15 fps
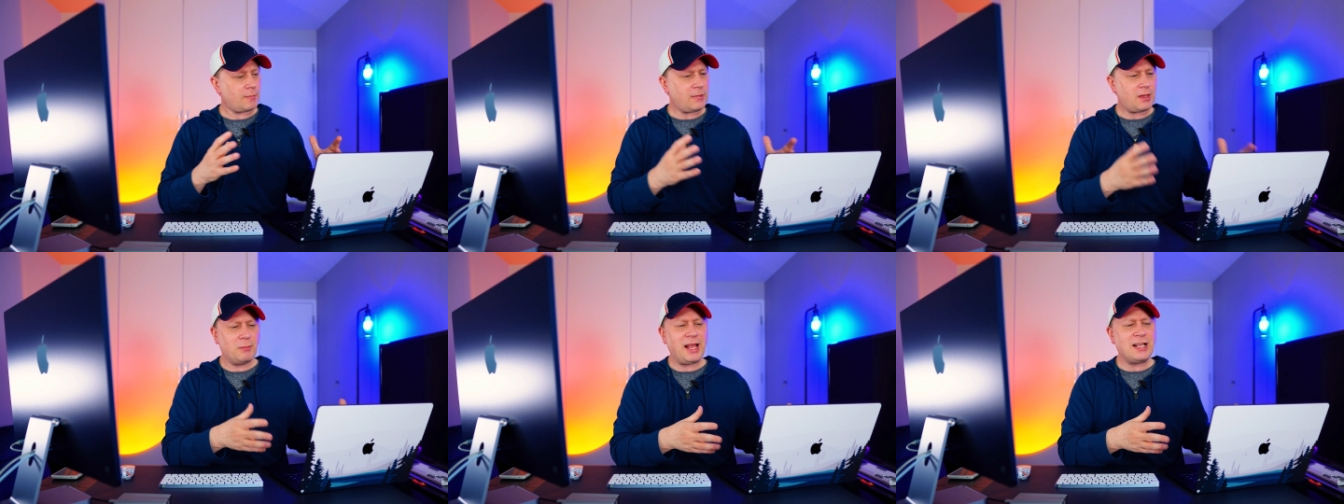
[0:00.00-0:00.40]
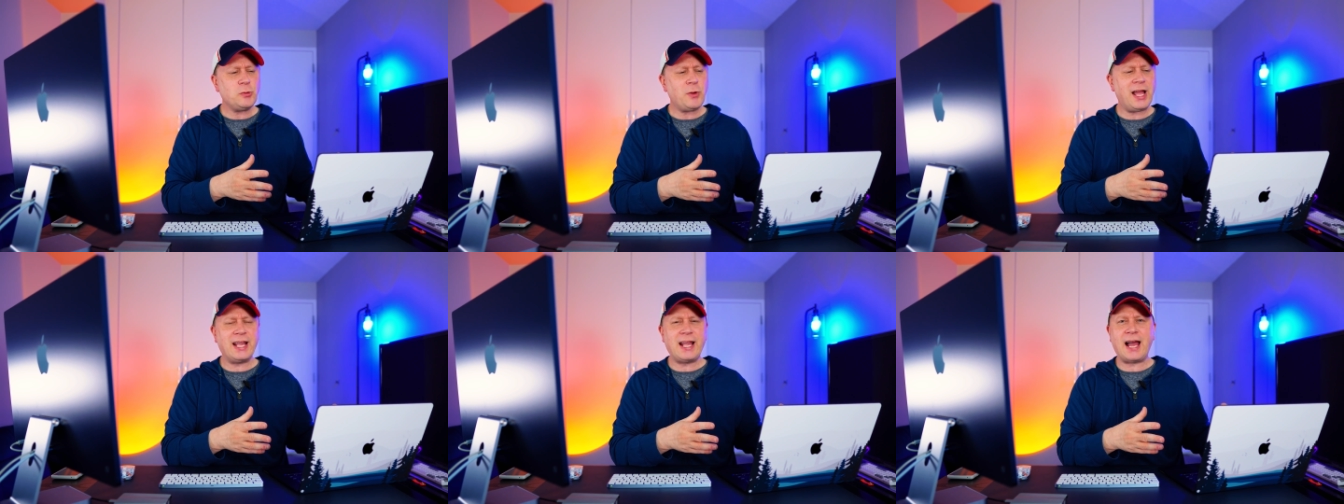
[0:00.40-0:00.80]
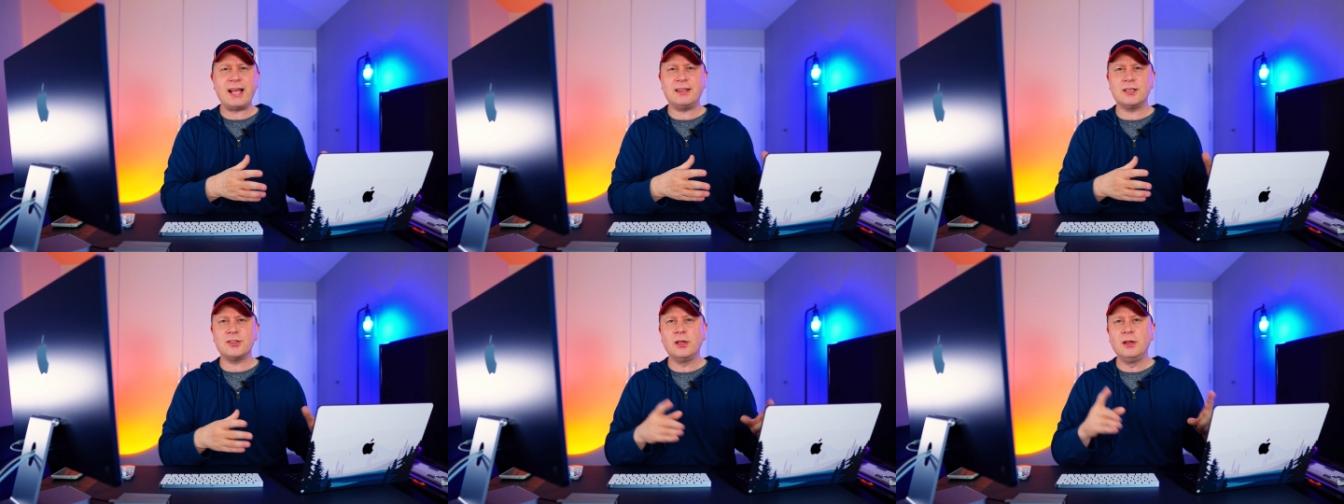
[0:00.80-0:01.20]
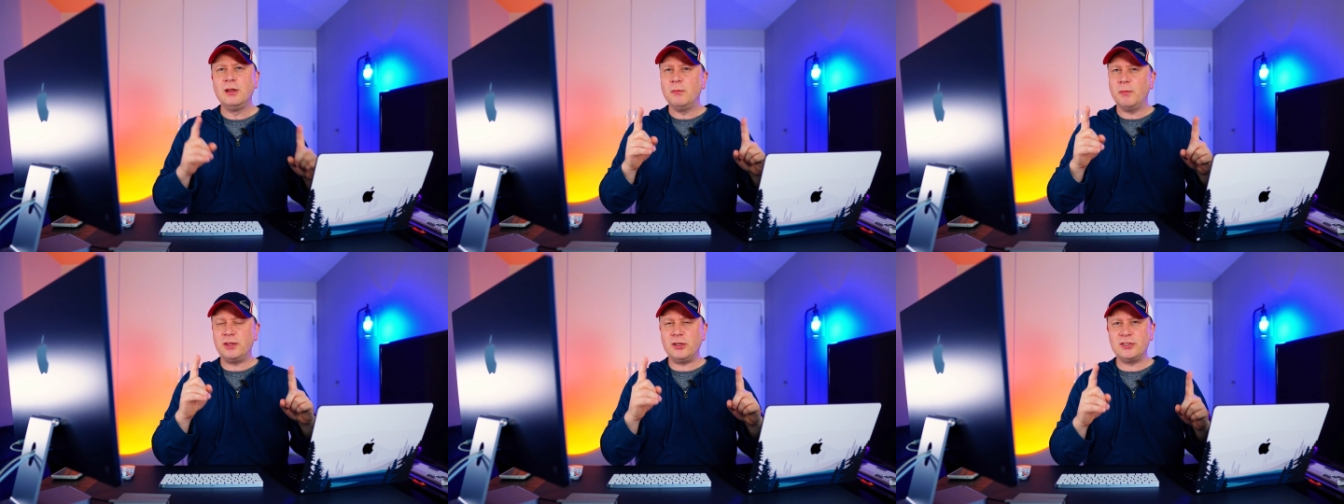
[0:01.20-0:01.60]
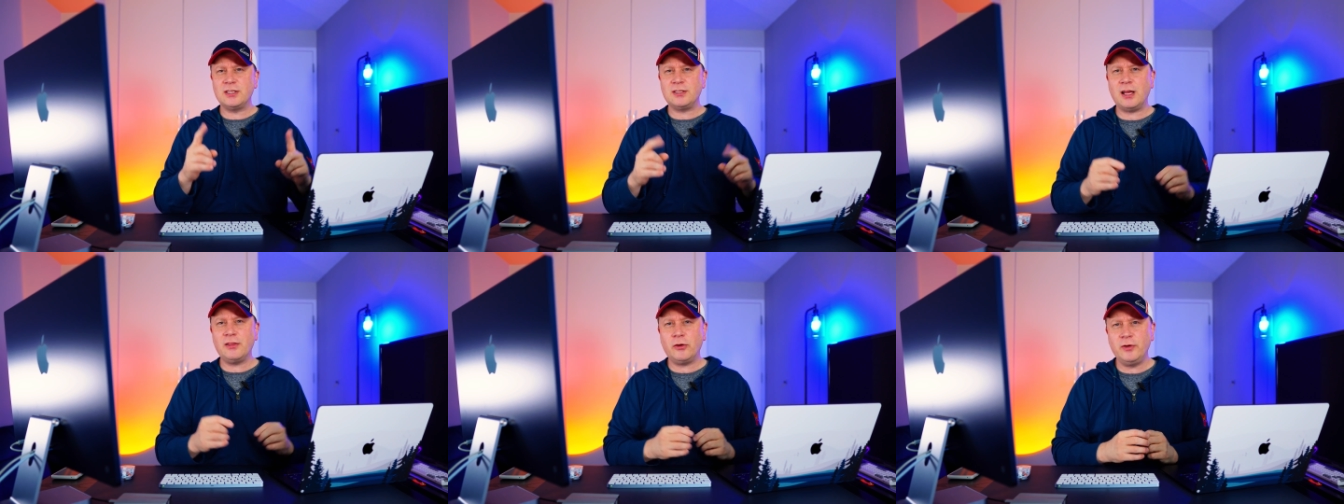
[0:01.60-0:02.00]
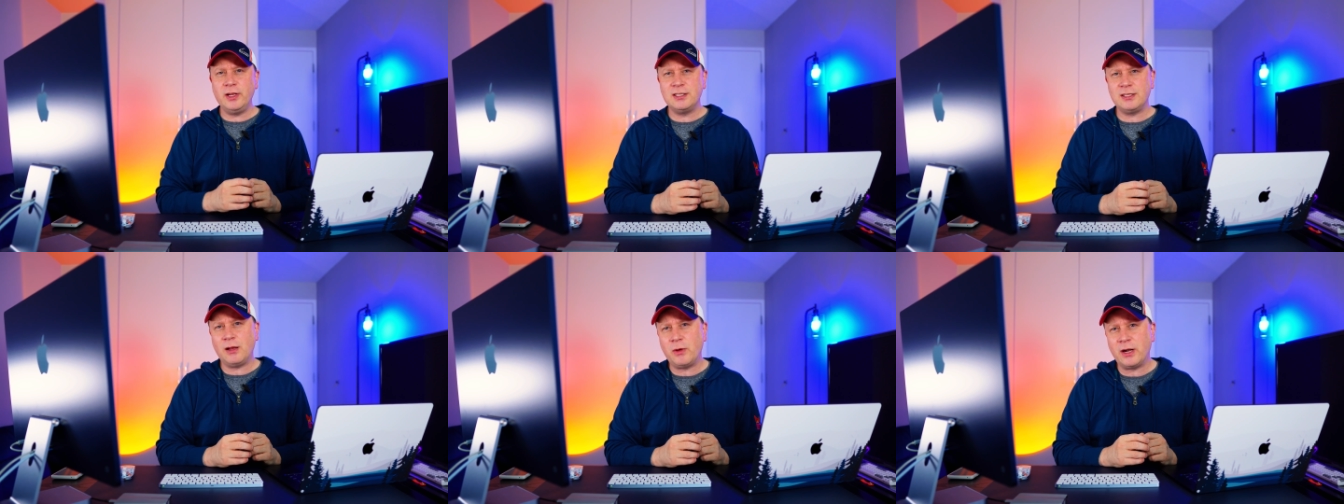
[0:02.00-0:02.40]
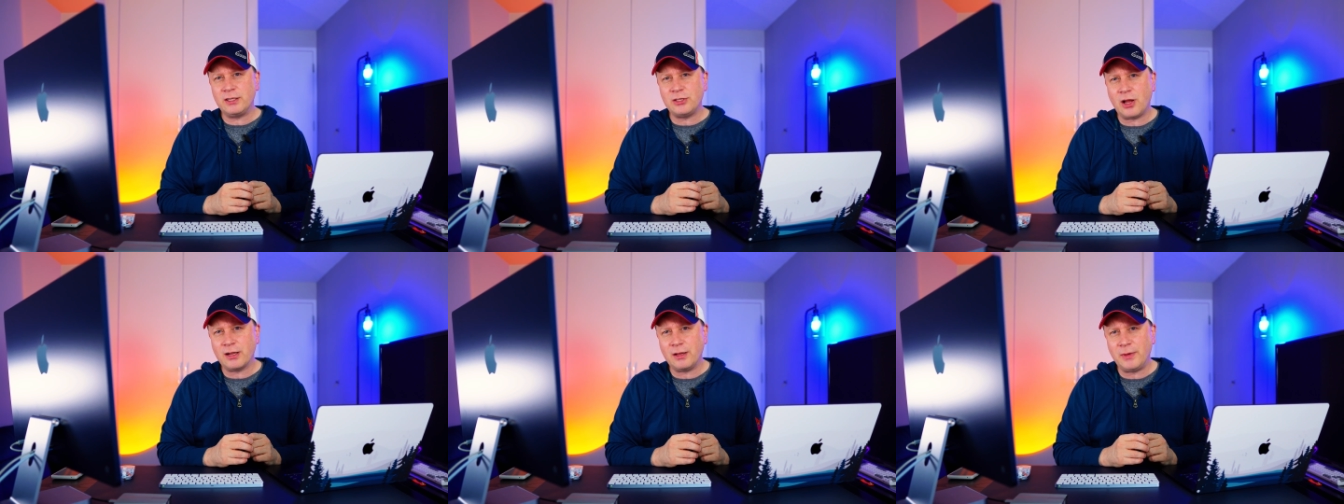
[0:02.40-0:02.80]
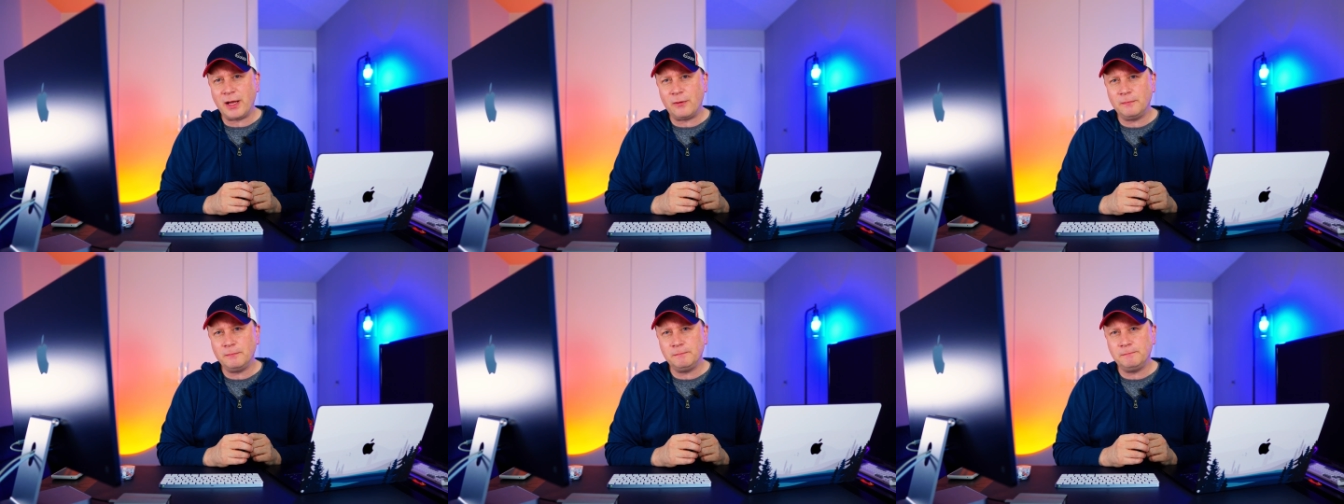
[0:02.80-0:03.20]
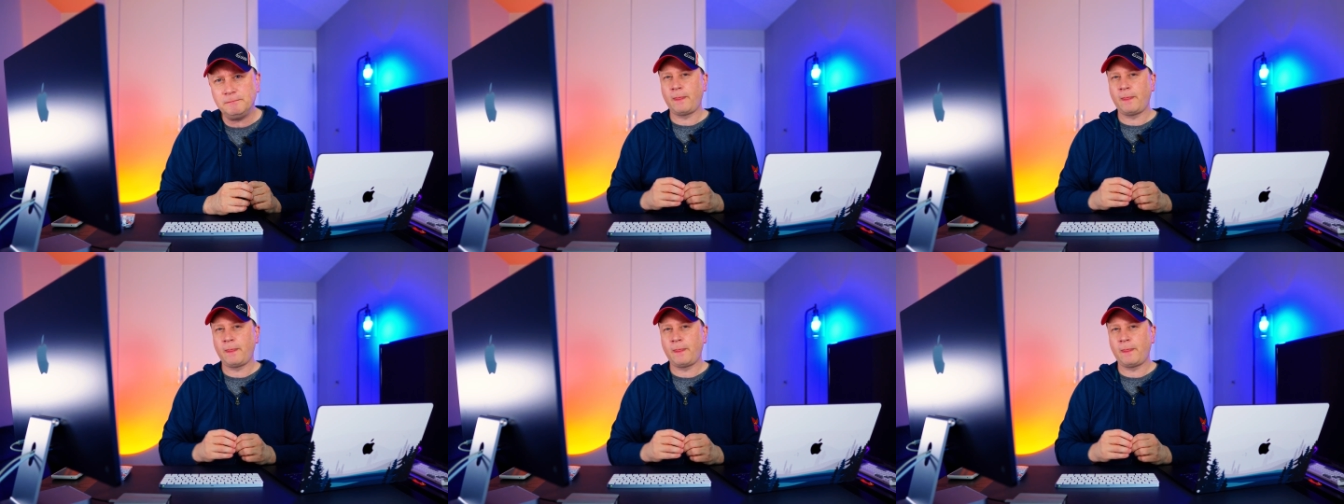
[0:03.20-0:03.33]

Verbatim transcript: But that's why I got this. But there's this other reason I want to talk about.